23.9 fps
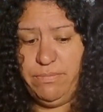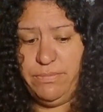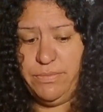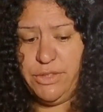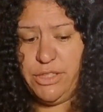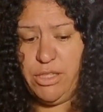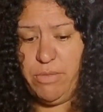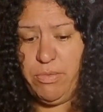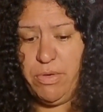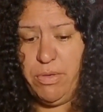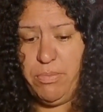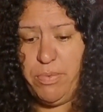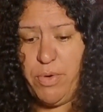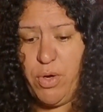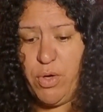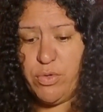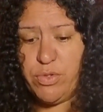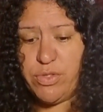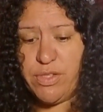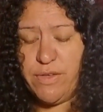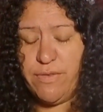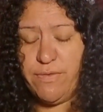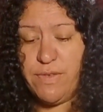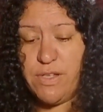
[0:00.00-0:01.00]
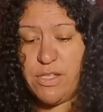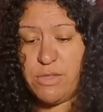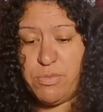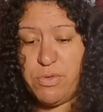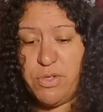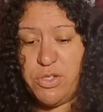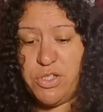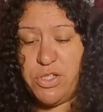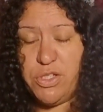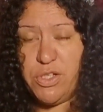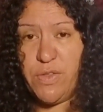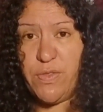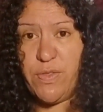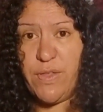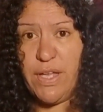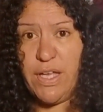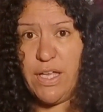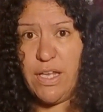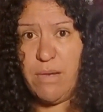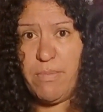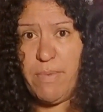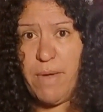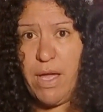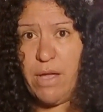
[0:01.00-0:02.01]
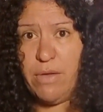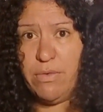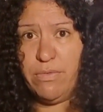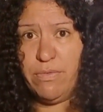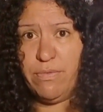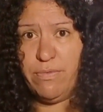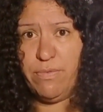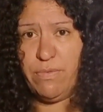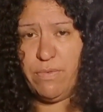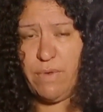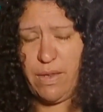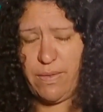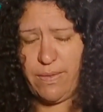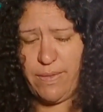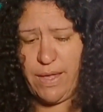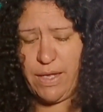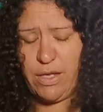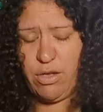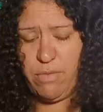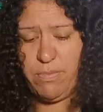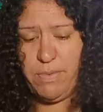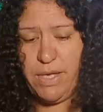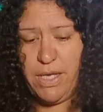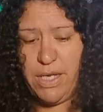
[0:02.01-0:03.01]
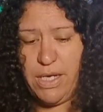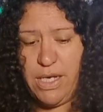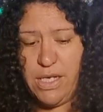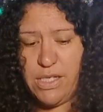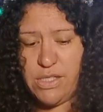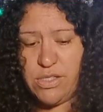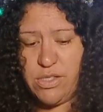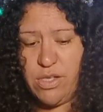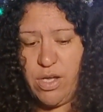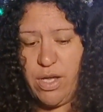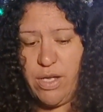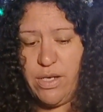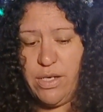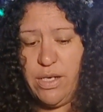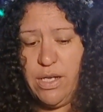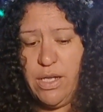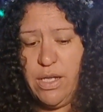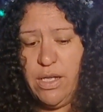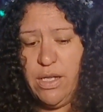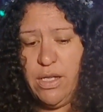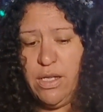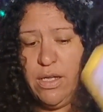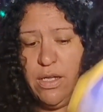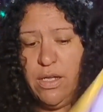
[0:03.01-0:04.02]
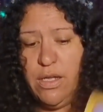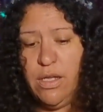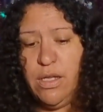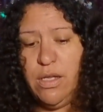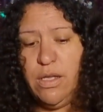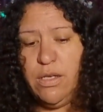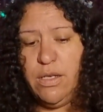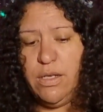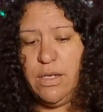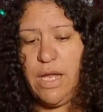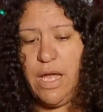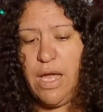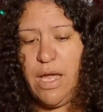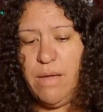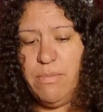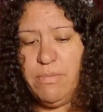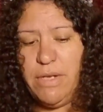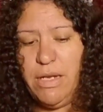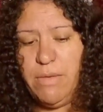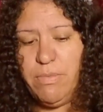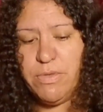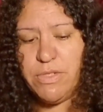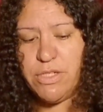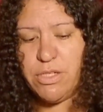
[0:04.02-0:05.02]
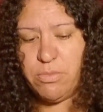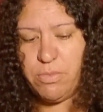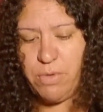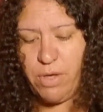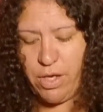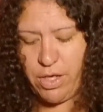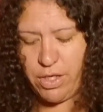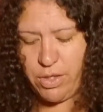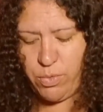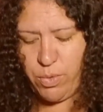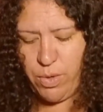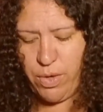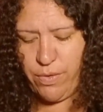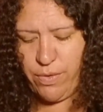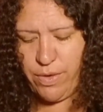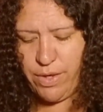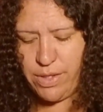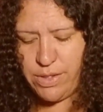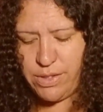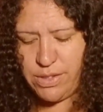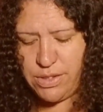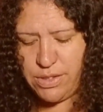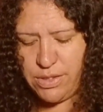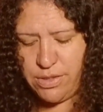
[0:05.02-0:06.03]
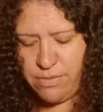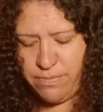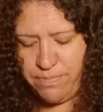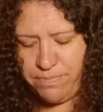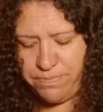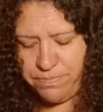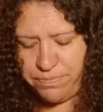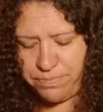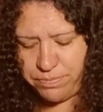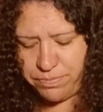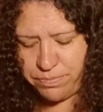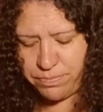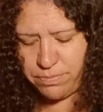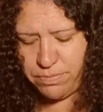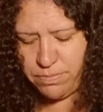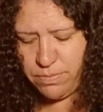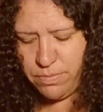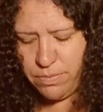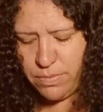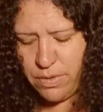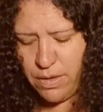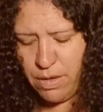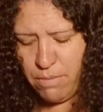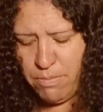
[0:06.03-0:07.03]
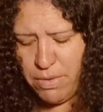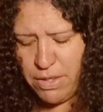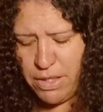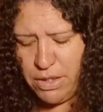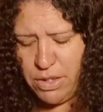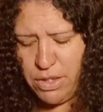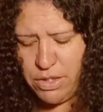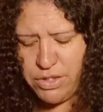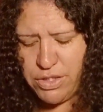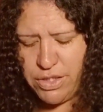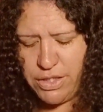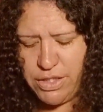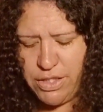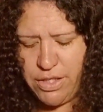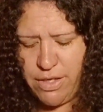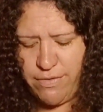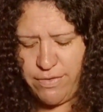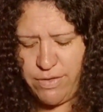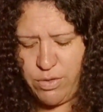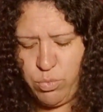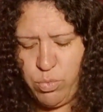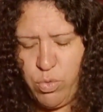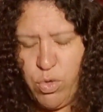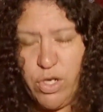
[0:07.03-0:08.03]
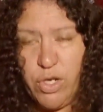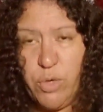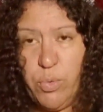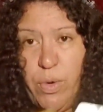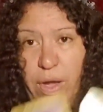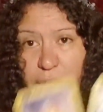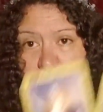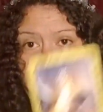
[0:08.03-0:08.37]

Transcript: someone impulsive, this person you're thinking about, they could be an air sign, um, Libra, Gemini, Aquarius, but it looks like you have to walk away